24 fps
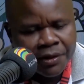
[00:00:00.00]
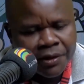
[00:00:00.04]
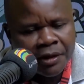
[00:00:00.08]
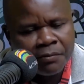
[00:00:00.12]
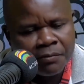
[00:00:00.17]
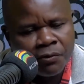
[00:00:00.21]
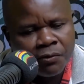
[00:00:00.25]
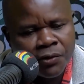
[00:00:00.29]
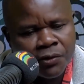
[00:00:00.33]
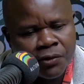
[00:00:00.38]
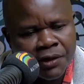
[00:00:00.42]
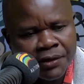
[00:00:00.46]

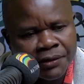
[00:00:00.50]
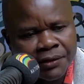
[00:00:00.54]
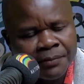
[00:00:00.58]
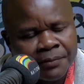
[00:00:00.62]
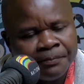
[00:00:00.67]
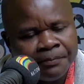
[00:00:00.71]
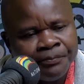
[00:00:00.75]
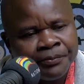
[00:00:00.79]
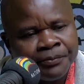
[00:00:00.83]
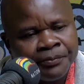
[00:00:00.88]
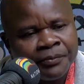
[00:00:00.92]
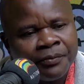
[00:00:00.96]
bodies,
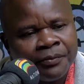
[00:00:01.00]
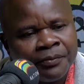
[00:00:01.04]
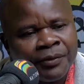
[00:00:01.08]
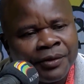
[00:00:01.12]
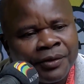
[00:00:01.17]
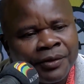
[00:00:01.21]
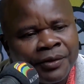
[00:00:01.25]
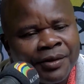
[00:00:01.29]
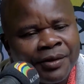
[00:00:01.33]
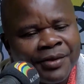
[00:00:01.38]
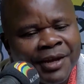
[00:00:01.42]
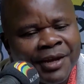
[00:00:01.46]

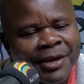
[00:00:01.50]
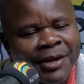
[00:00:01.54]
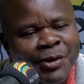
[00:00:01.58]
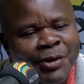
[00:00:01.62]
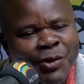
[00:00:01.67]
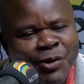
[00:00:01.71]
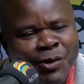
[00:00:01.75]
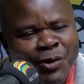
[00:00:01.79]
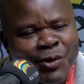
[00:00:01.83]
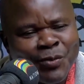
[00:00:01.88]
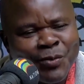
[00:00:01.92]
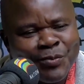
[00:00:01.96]
they
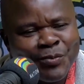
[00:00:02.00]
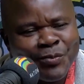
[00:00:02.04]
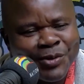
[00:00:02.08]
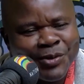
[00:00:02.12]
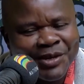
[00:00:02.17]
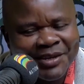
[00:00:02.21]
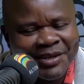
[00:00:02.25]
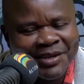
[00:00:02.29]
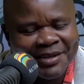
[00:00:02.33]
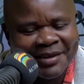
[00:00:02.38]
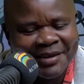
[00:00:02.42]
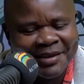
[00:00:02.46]
don't
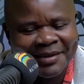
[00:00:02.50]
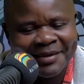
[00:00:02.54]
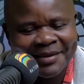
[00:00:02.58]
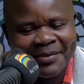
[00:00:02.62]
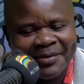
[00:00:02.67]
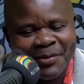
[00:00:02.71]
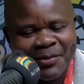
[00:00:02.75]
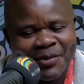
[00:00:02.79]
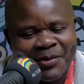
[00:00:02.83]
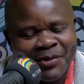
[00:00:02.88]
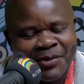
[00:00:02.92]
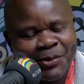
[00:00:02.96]
compete
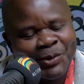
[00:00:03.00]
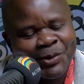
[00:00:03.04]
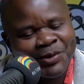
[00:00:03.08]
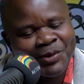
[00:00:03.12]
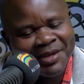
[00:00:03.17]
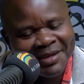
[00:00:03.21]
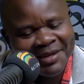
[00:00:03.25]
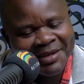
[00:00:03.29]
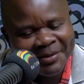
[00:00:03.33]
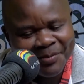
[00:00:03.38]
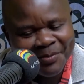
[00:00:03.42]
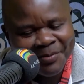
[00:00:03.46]
with those
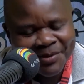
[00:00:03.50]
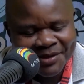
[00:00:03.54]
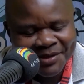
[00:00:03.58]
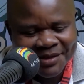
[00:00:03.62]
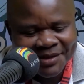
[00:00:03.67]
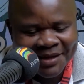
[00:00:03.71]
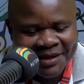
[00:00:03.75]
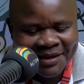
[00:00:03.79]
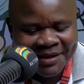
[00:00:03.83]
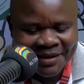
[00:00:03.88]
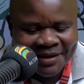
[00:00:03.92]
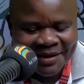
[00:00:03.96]
they
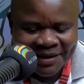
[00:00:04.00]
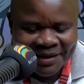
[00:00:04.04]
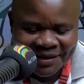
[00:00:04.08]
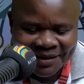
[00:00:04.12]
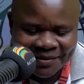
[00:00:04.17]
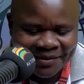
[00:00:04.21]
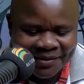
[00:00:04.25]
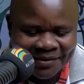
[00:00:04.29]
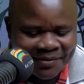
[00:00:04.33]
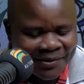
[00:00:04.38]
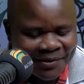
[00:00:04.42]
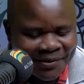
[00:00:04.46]
represent. Like
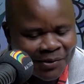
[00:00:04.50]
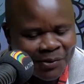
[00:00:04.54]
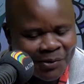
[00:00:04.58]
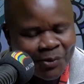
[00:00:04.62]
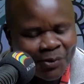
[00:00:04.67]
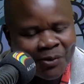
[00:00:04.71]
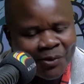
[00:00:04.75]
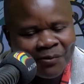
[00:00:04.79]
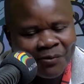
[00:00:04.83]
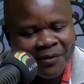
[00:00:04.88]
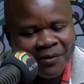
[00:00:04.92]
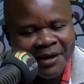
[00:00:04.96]
when you
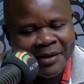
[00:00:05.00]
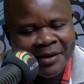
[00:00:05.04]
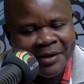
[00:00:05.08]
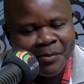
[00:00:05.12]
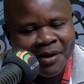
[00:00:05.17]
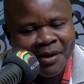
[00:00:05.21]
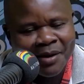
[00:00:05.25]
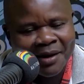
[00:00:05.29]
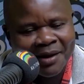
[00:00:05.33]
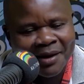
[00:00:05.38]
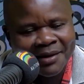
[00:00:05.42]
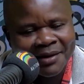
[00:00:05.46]
talk of Kenya
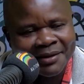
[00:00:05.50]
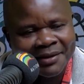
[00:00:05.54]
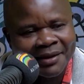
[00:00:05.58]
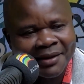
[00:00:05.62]
Bankers,